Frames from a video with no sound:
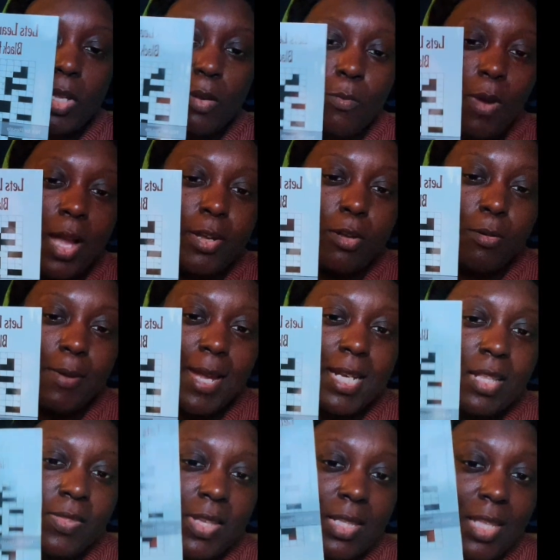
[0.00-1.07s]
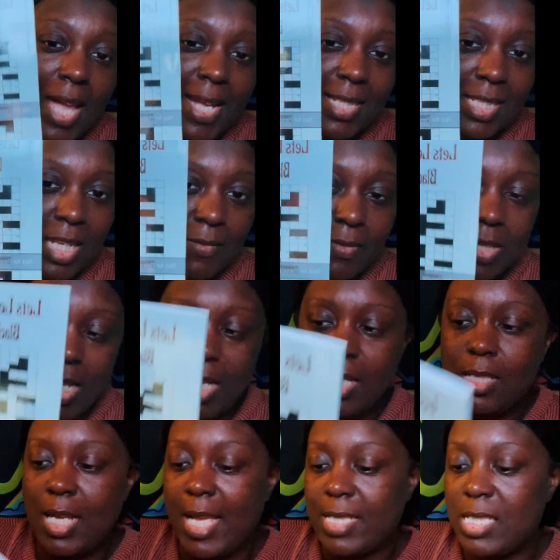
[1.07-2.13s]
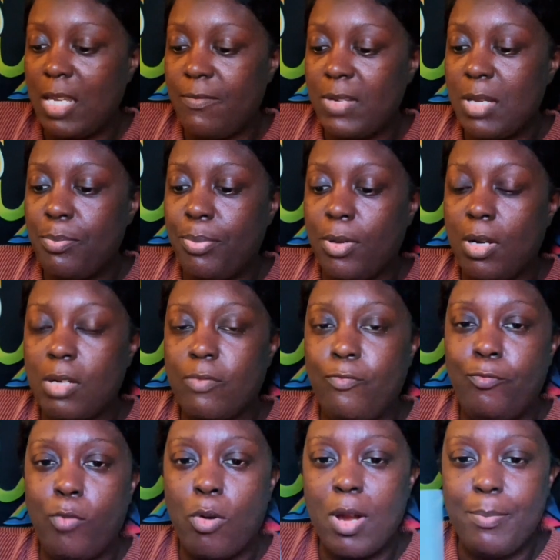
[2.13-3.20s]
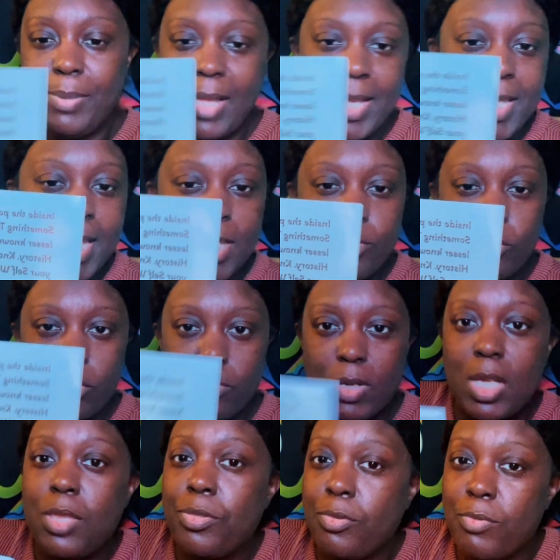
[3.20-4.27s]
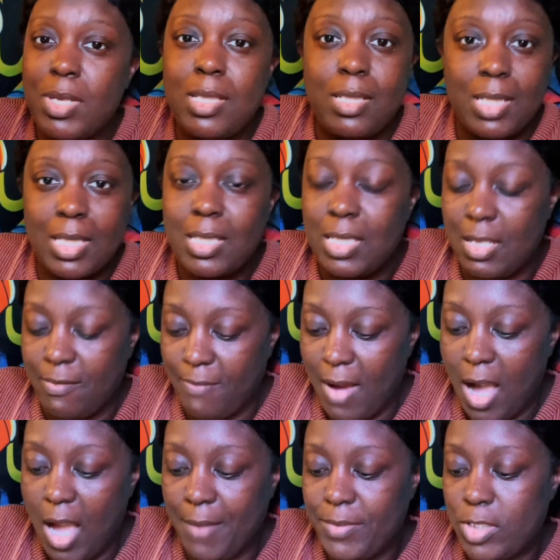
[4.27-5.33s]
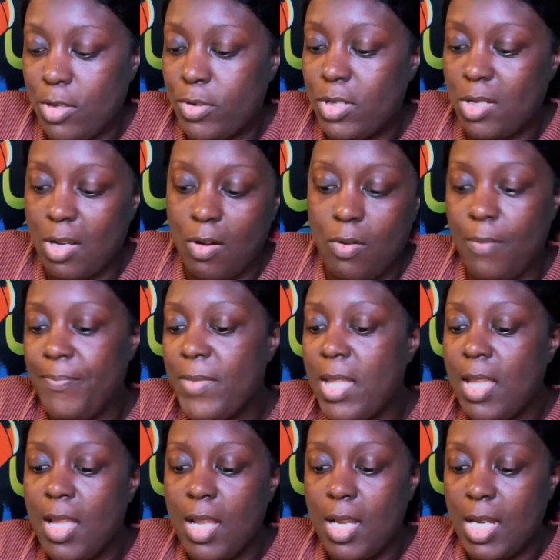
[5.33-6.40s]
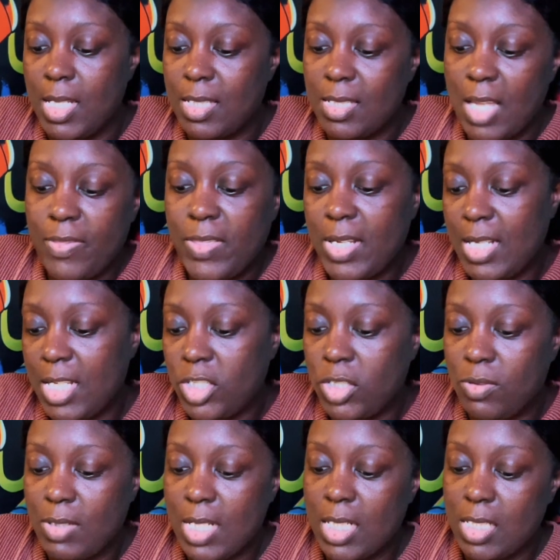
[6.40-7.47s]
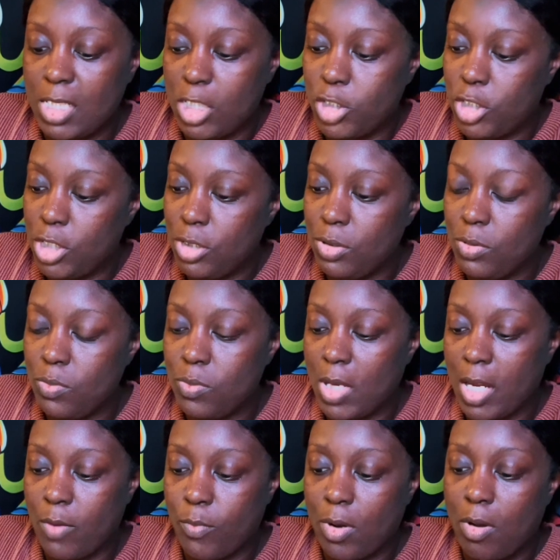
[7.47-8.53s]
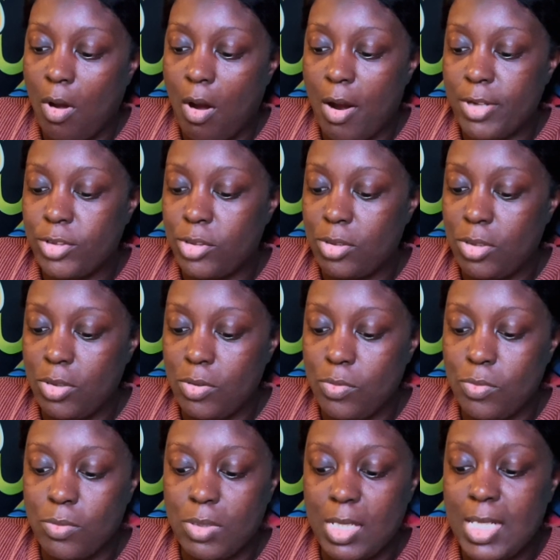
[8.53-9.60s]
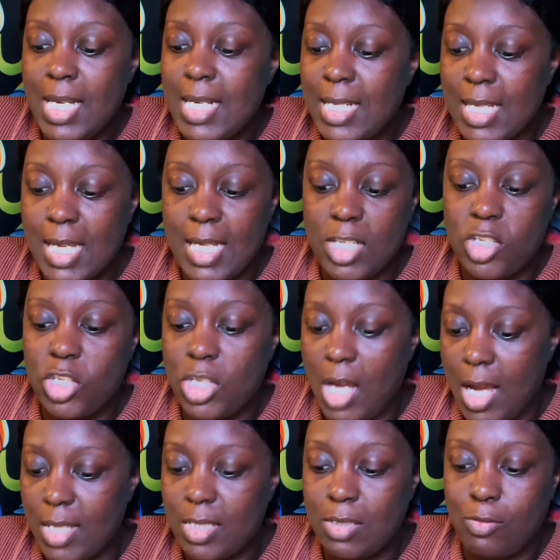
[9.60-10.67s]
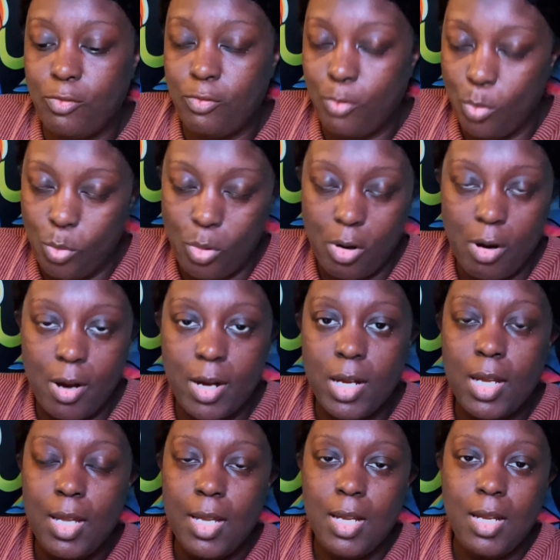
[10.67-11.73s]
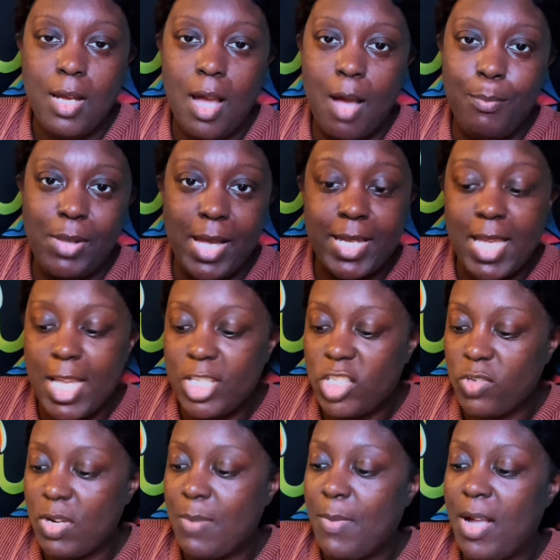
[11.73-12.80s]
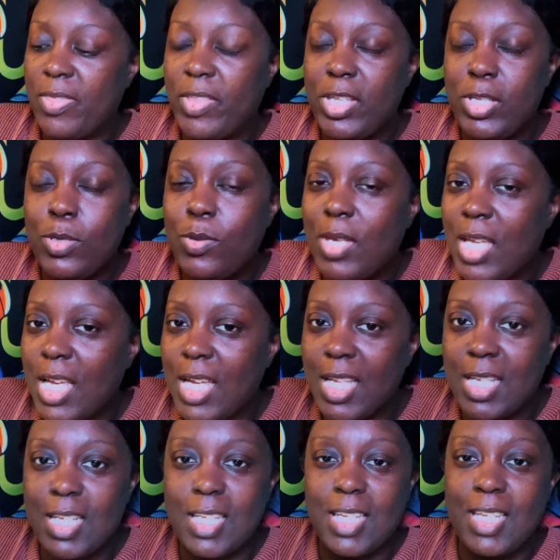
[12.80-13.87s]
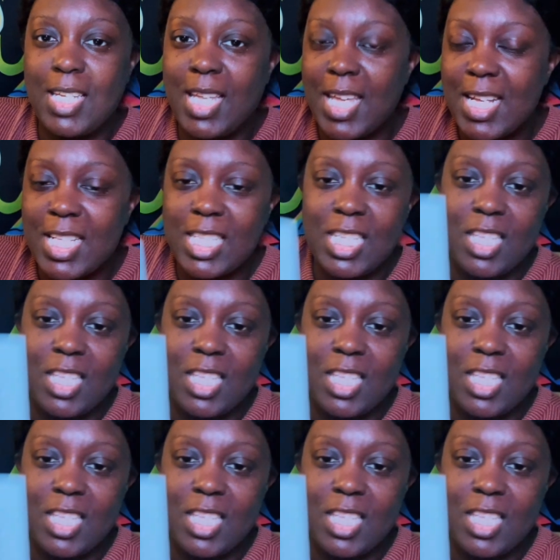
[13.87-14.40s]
where I created these an activity book for Black History 365. So it's nothing that you need to do in regards to needing it just for Black History Month. You can get into